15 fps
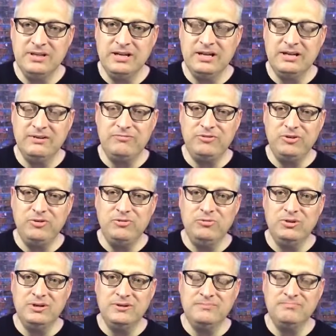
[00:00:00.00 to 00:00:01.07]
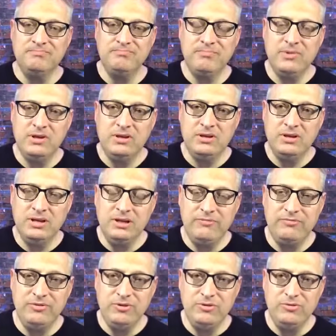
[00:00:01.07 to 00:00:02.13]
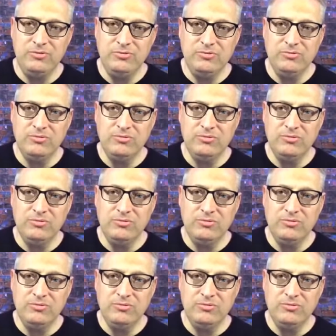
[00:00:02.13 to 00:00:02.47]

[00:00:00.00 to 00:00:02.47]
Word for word: And if you um, if you